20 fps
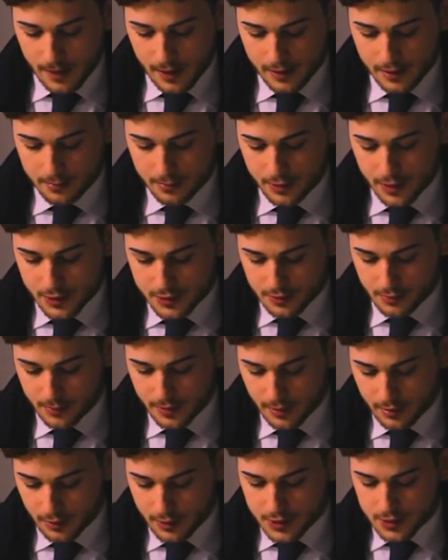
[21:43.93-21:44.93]
and the Prudential
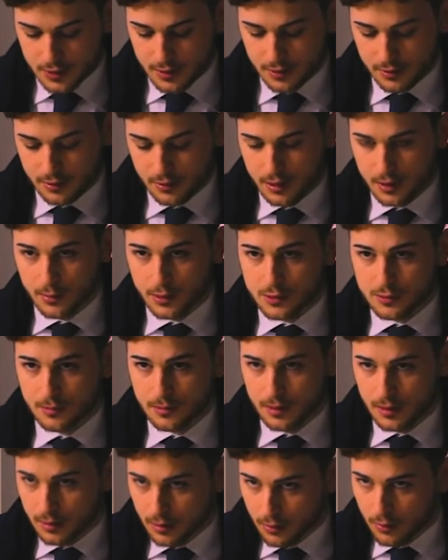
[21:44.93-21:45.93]
Regulation Authority, which would
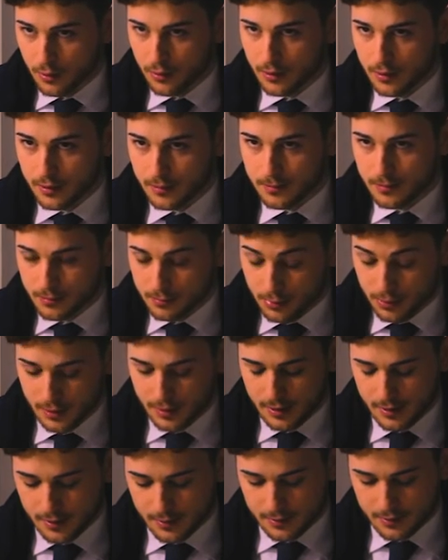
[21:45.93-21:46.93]
be
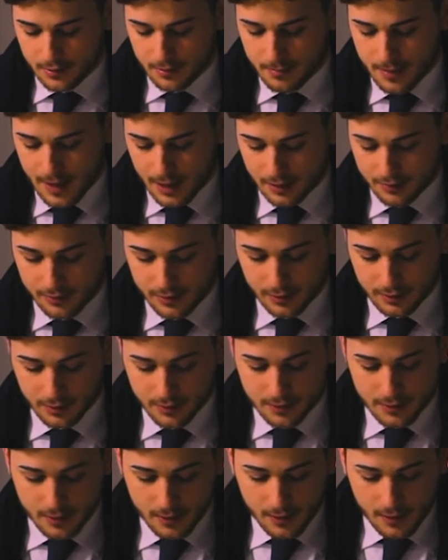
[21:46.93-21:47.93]
incorporated into the Bank of
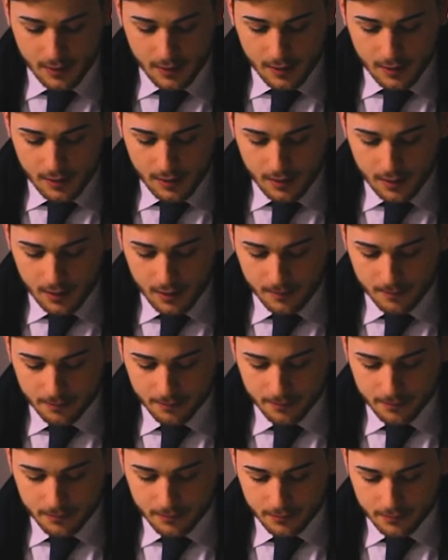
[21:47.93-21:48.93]
England.
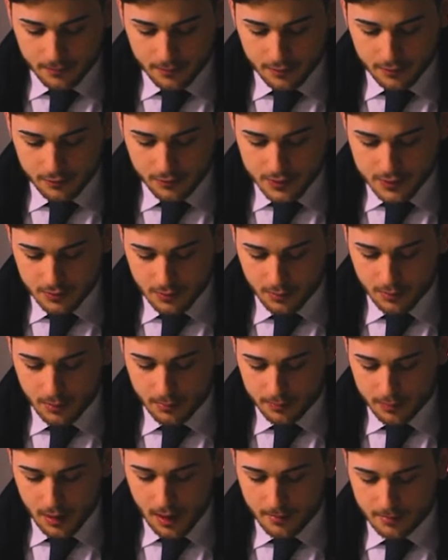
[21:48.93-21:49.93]
Um, first of all,
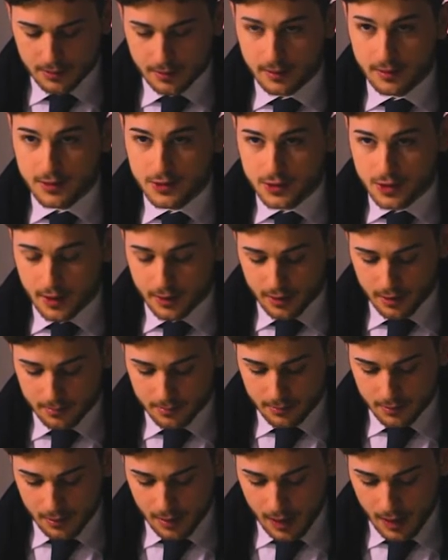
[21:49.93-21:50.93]
what prompted this
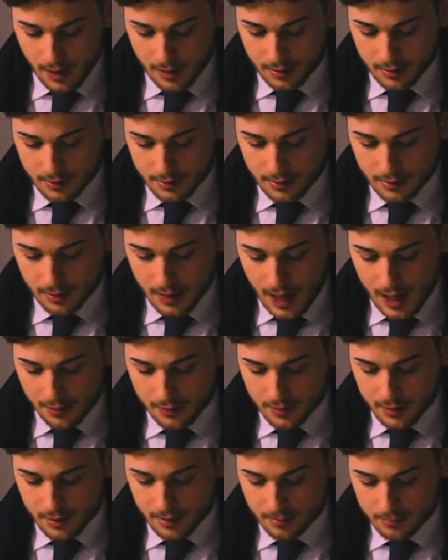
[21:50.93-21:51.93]
shakeup, and uh, how
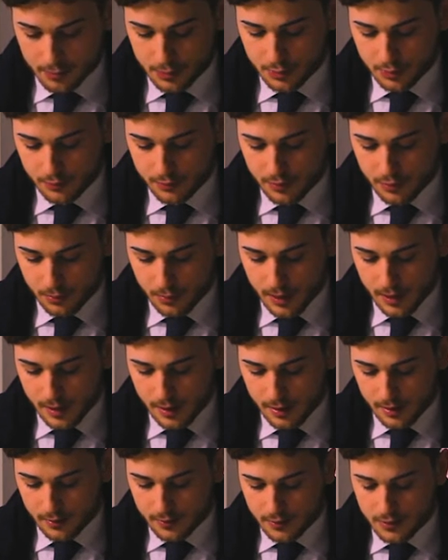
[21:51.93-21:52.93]
did it improve the
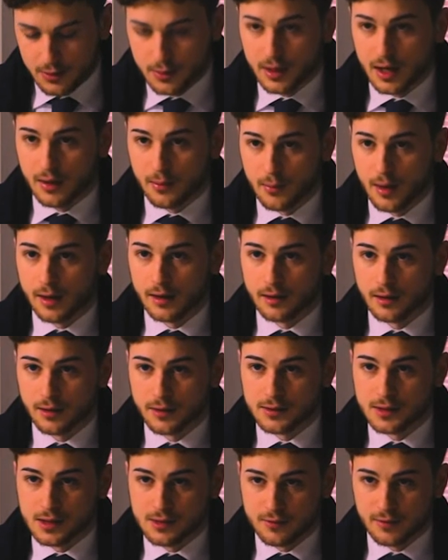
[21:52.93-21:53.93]
way the UK
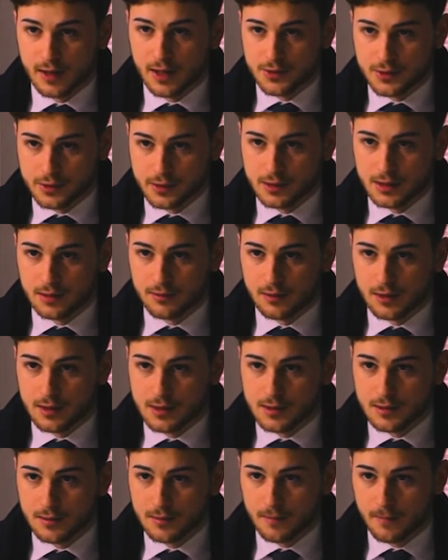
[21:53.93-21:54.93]
regulates its financial
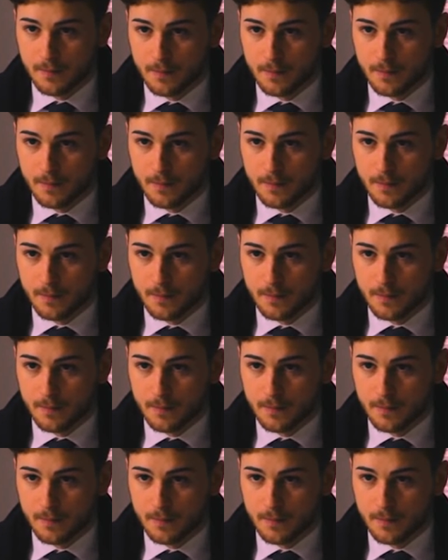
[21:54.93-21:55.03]
activities?